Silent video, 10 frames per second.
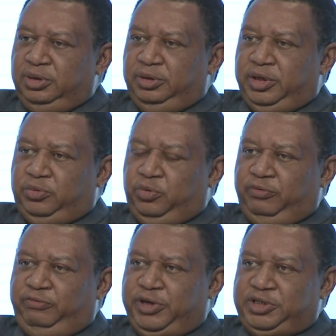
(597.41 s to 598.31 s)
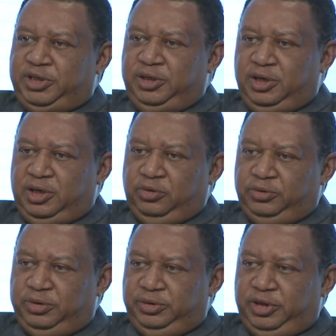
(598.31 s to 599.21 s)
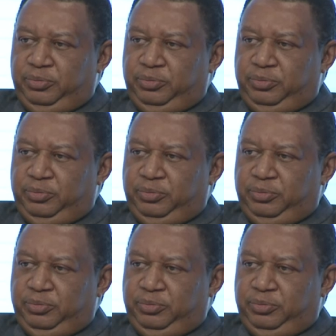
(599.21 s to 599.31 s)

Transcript: that will fashion out the